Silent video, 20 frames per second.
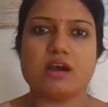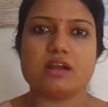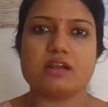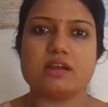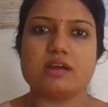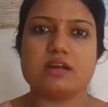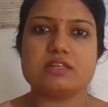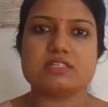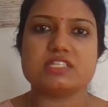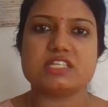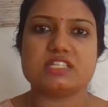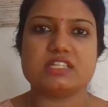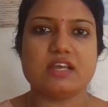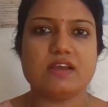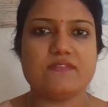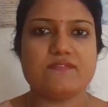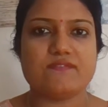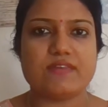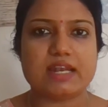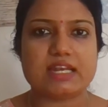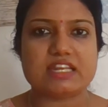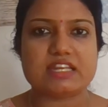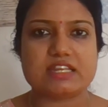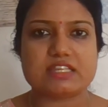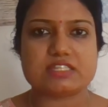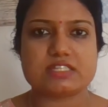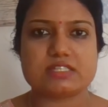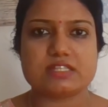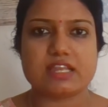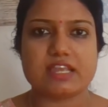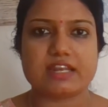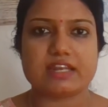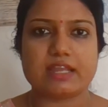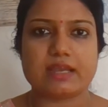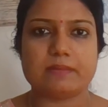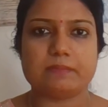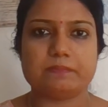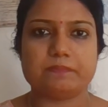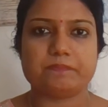occurs in the Bellisneria.